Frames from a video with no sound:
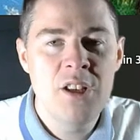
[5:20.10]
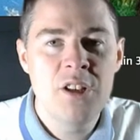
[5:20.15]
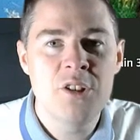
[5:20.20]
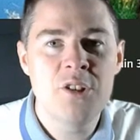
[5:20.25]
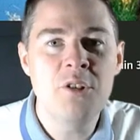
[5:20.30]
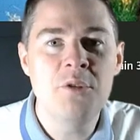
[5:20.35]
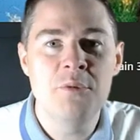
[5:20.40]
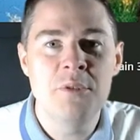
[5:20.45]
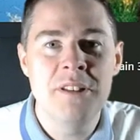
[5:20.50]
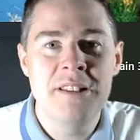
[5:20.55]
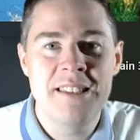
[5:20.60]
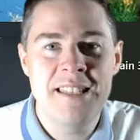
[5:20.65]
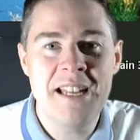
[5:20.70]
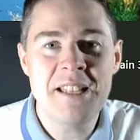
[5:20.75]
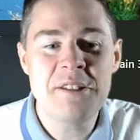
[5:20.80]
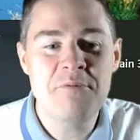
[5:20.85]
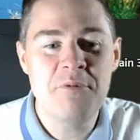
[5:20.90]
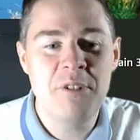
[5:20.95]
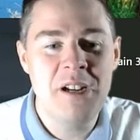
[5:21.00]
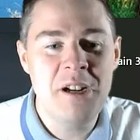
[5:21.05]
So
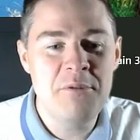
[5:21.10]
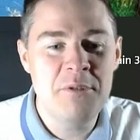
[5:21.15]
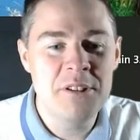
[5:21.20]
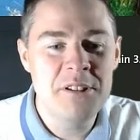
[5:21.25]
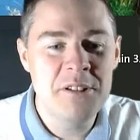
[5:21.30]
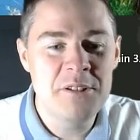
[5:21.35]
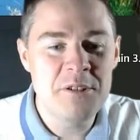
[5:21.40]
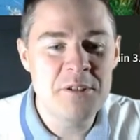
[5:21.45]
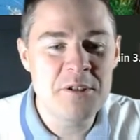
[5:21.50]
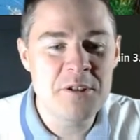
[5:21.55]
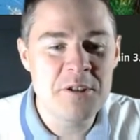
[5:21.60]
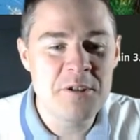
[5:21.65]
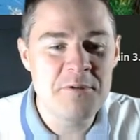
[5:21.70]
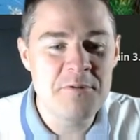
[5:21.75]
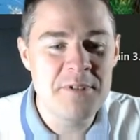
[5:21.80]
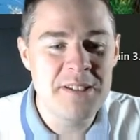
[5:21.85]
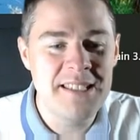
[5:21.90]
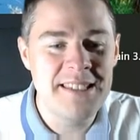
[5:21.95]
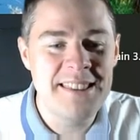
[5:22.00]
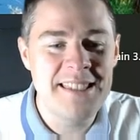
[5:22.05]
that's what I wanted to
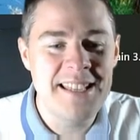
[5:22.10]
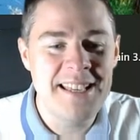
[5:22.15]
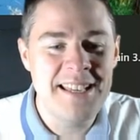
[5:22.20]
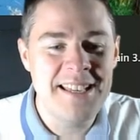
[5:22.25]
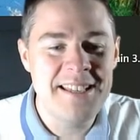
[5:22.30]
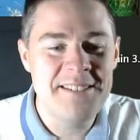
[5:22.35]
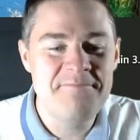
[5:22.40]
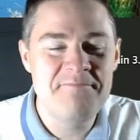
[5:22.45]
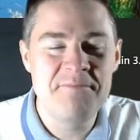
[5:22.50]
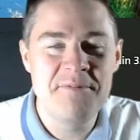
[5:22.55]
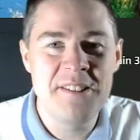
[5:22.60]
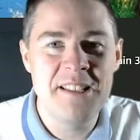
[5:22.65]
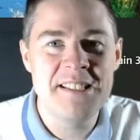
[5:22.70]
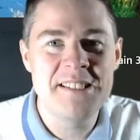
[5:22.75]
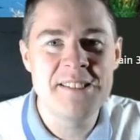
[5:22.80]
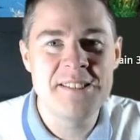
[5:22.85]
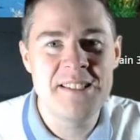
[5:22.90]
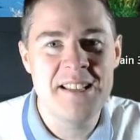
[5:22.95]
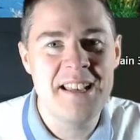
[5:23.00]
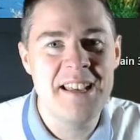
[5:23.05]
show in
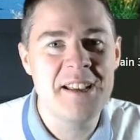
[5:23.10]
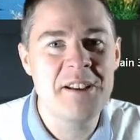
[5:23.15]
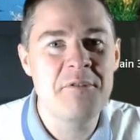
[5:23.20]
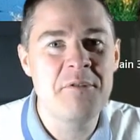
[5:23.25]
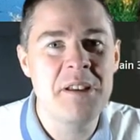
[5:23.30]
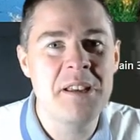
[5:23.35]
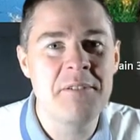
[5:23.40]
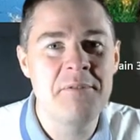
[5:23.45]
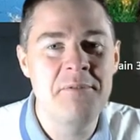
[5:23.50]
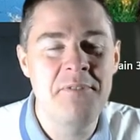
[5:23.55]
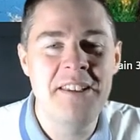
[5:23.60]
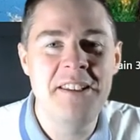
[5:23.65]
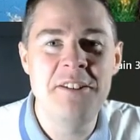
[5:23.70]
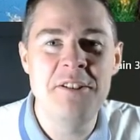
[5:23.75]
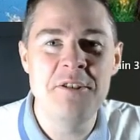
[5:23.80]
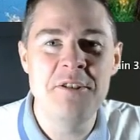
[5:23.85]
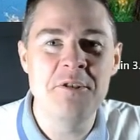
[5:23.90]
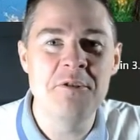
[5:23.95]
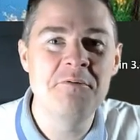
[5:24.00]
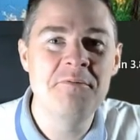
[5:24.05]
this quick
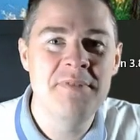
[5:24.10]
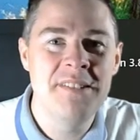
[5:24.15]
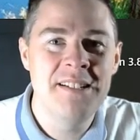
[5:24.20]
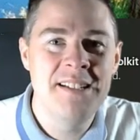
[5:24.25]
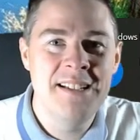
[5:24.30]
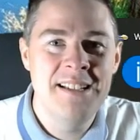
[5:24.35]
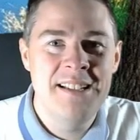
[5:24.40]
video.